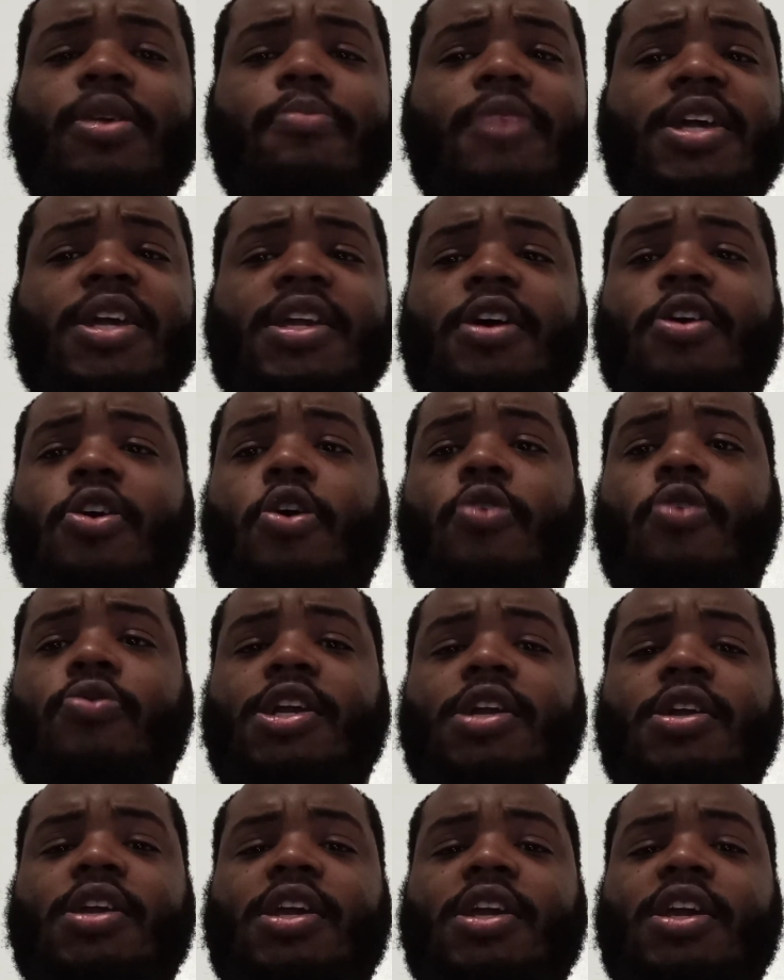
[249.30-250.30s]
But yeah,
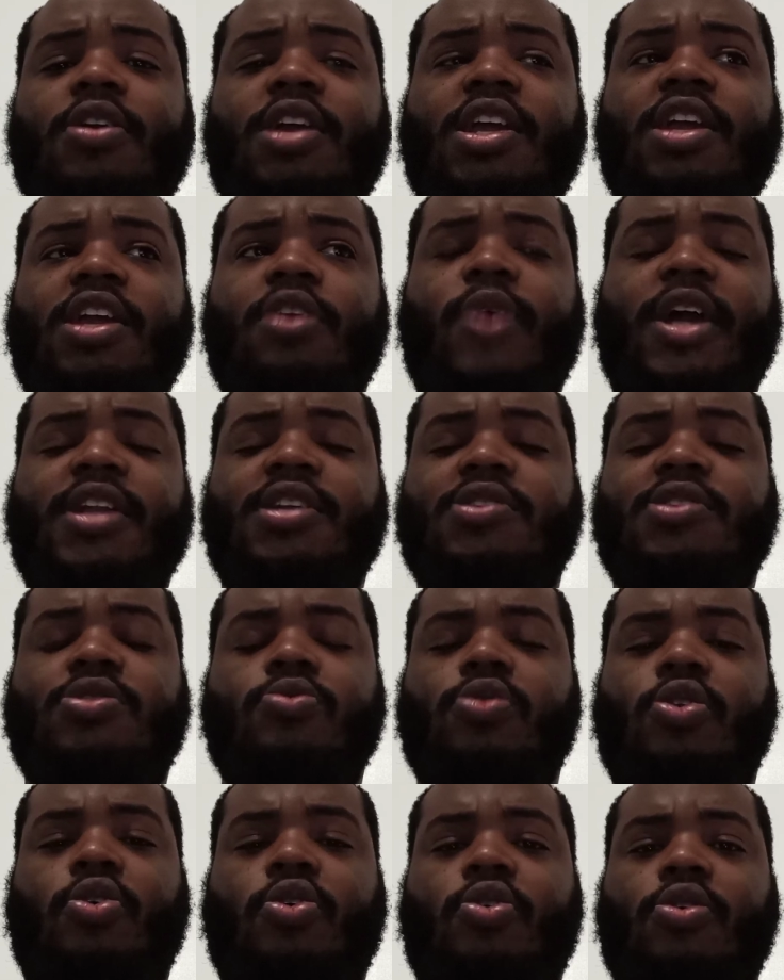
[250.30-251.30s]
Cody, he waited
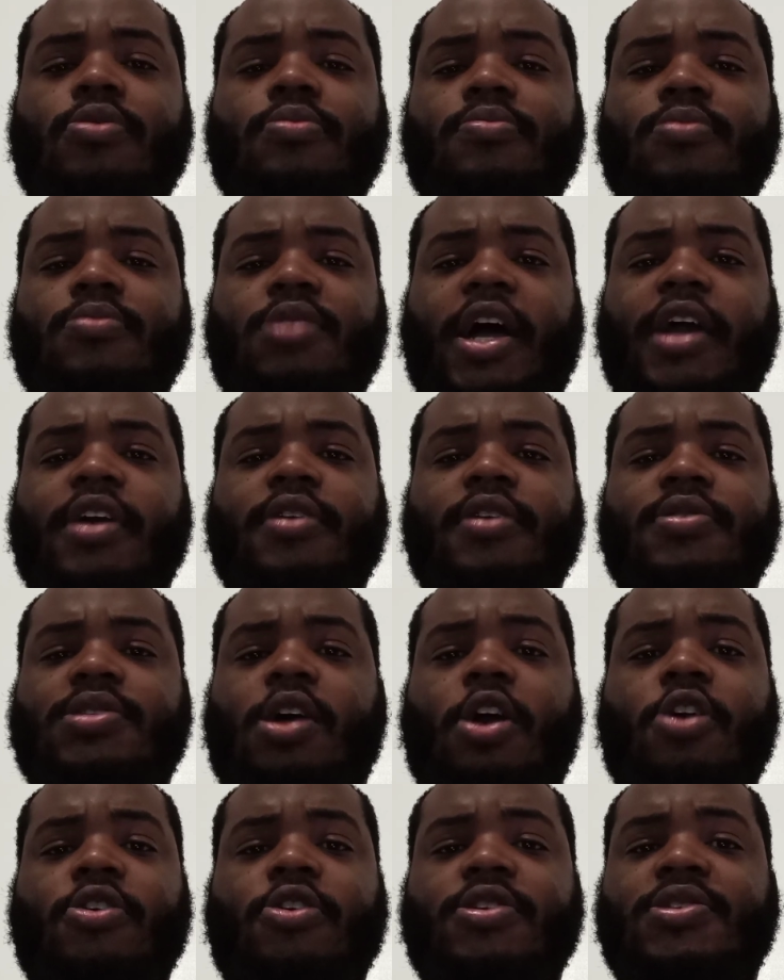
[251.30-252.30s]
too long. Like,
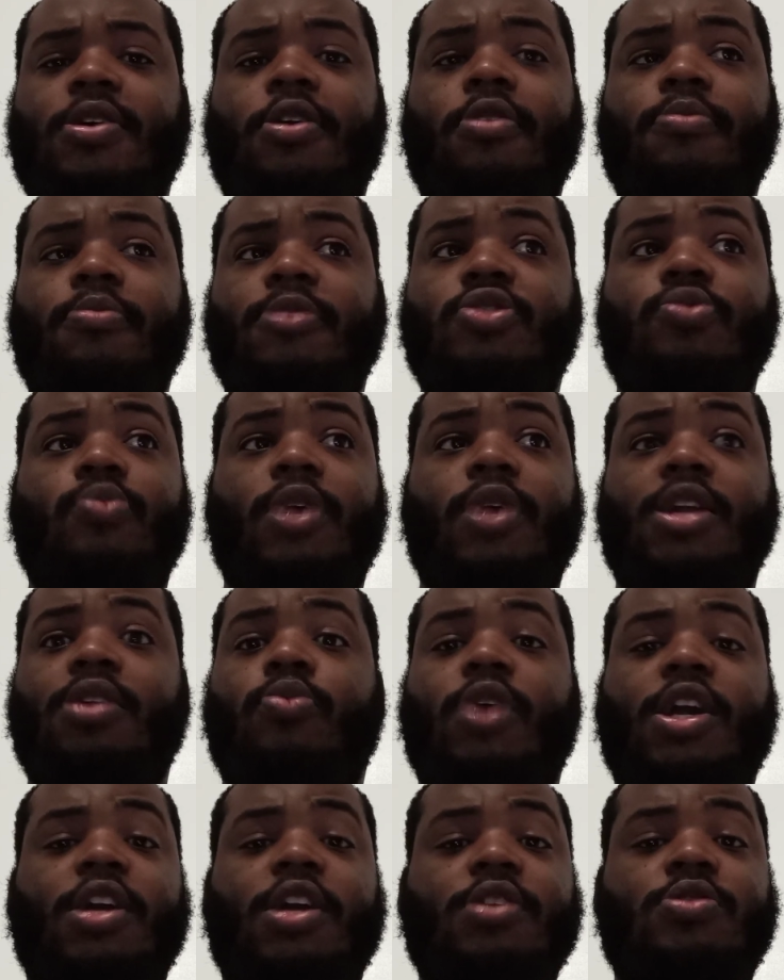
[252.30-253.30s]
sorry, sir, but you
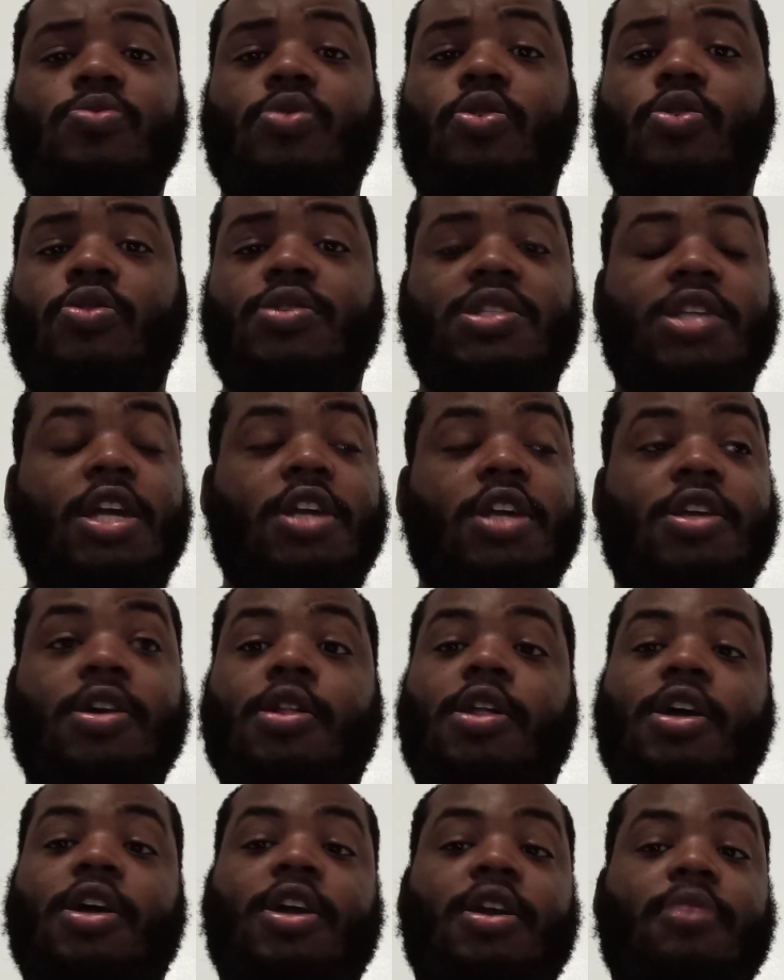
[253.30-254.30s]
waited way too long to stake your
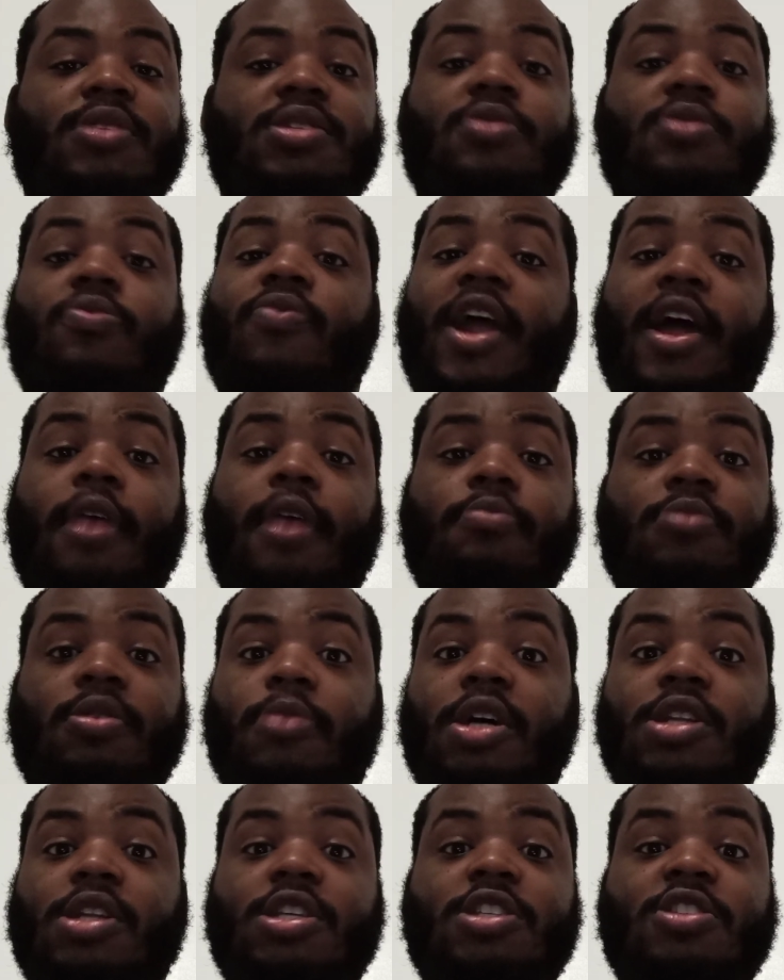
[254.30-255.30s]
claim. It's a wrap. The
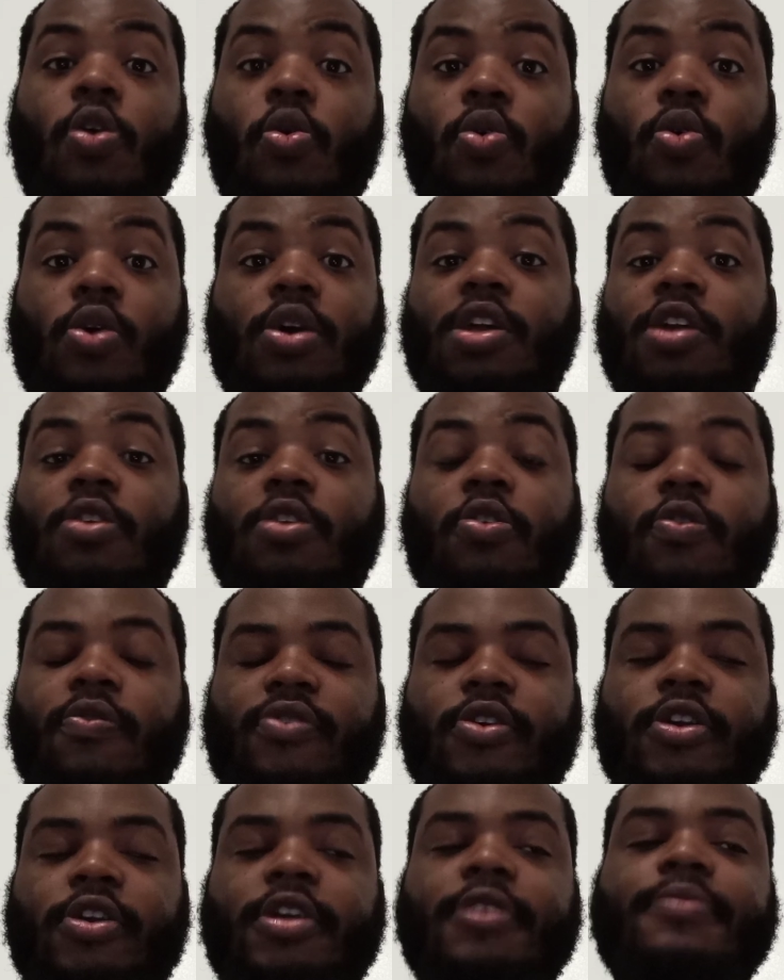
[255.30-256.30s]
money's gone. Get
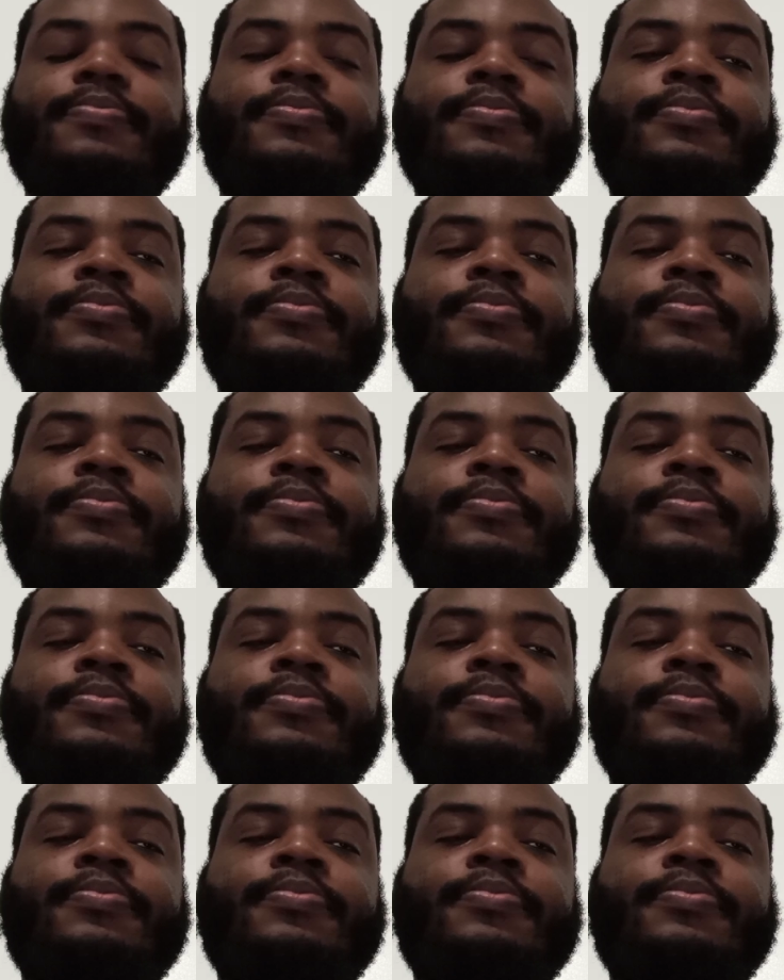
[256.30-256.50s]
over it.